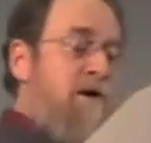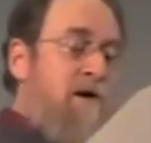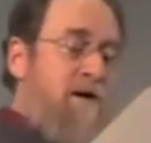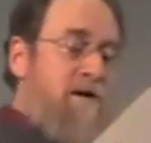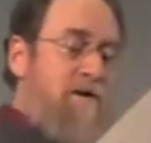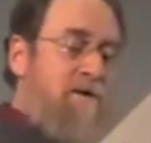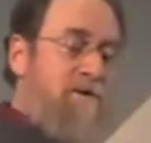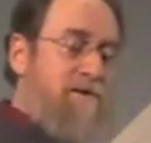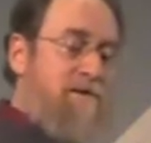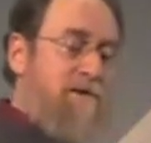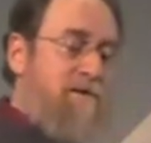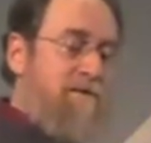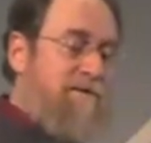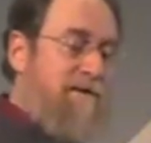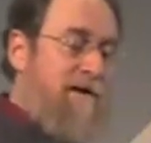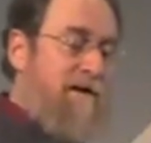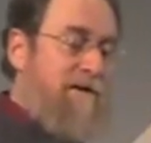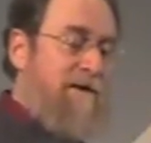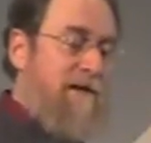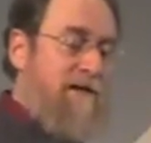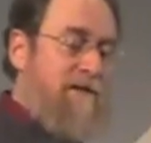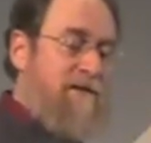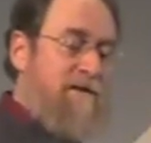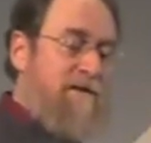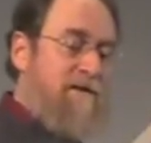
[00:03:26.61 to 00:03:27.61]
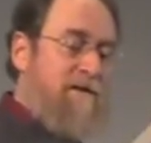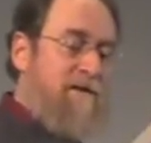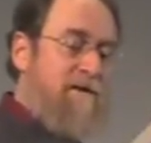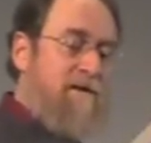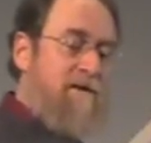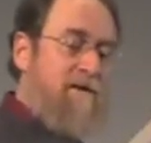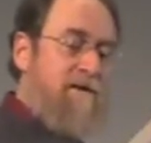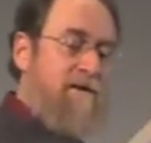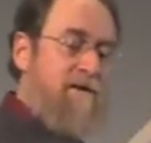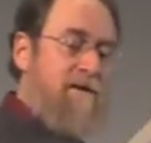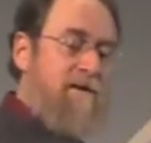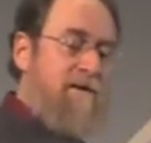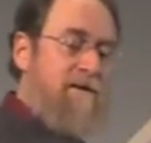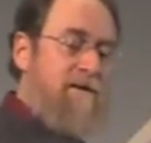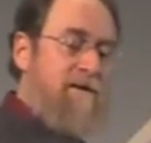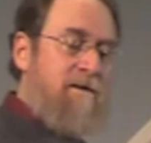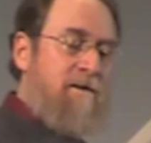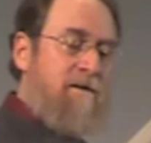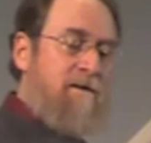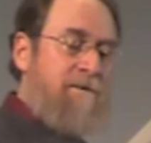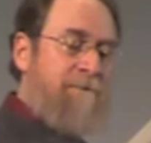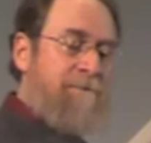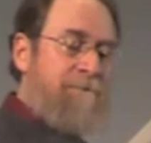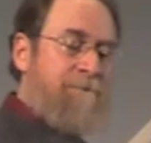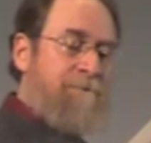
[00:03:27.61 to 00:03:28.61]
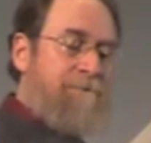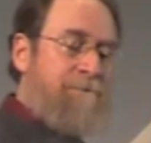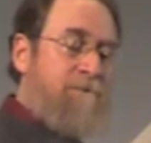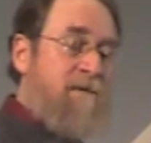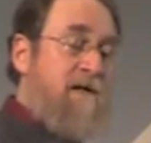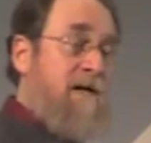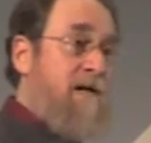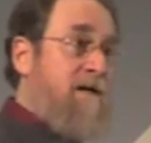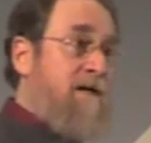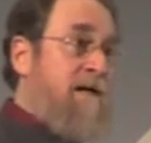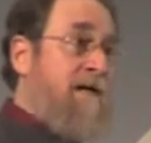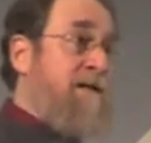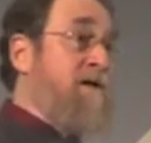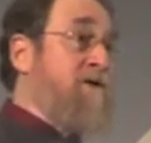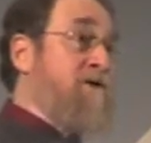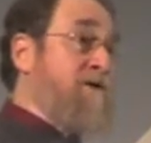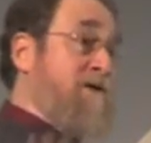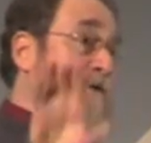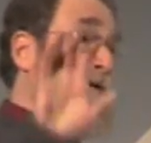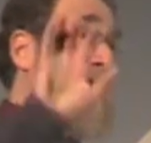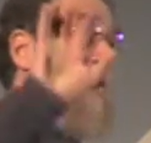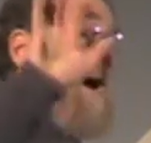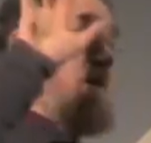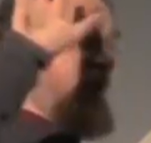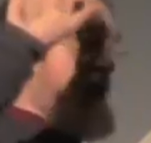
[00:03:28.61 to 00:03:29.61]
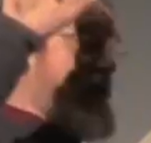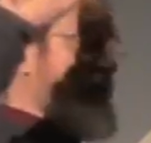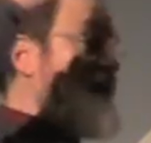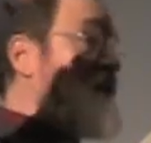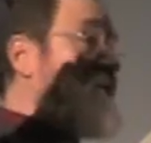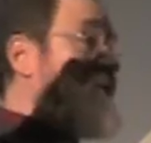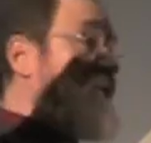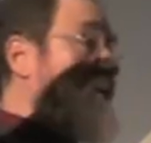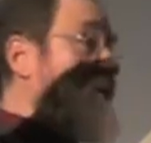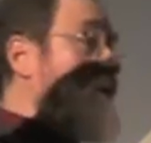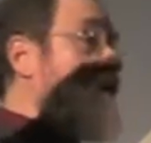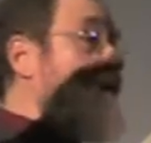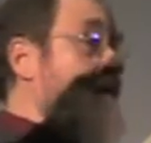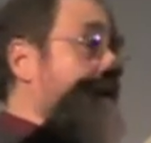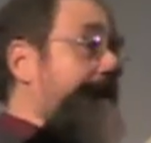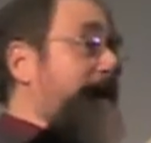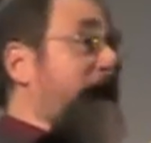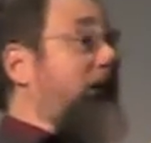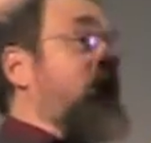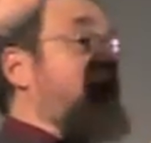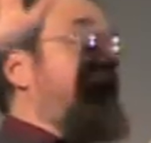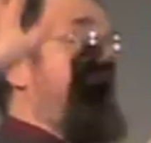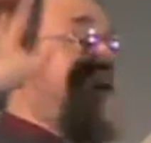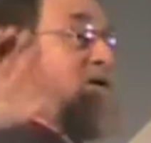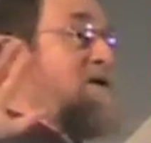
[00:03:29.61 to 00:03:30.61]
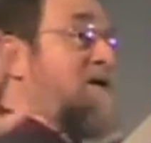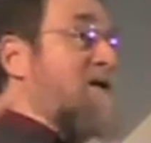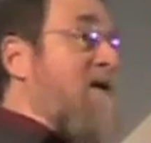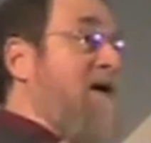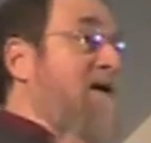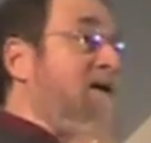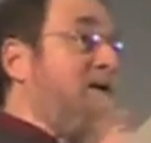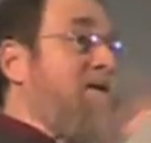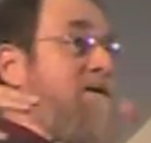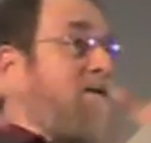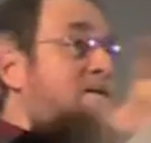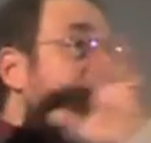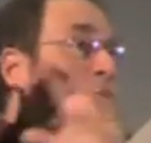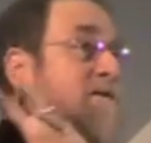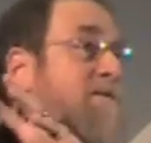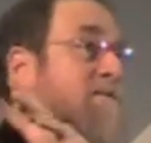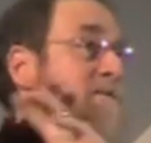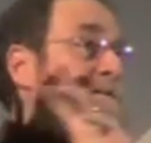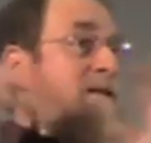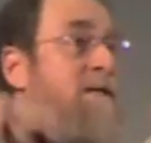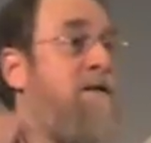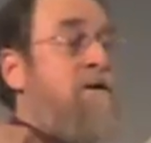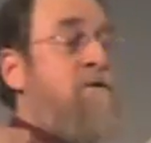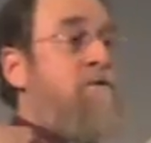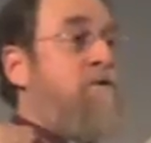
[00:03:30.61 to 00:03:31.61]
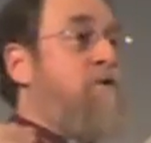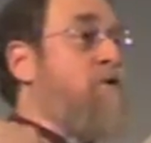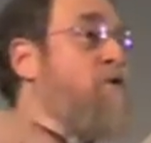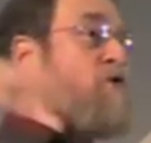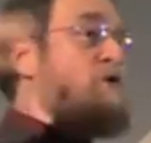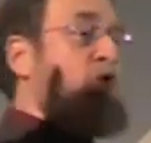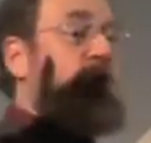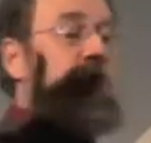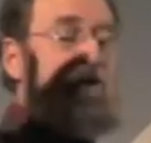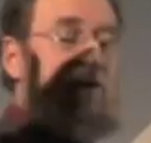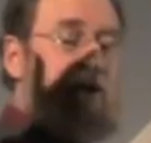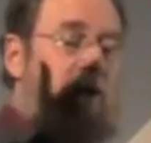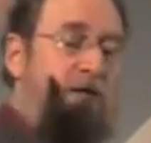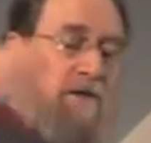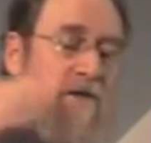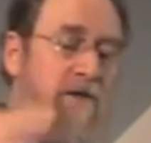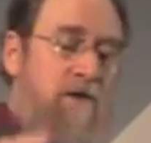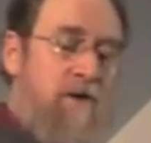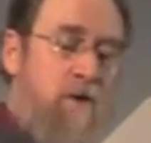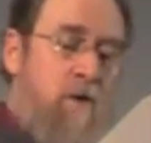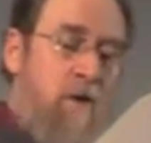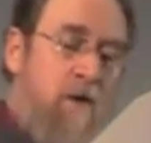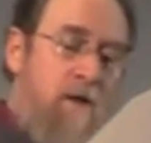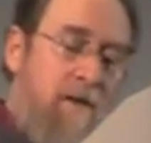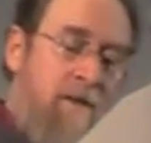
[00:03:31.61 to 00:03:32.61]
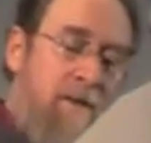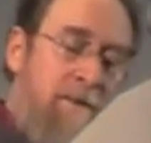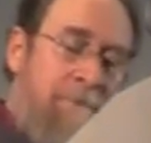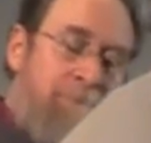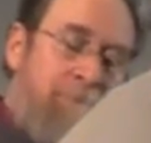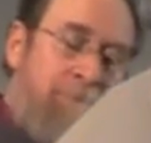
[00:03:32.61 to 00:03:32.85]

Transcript: Articles of Confederation. And these are tariffs for European goods, not, you know, New Jersey to New York.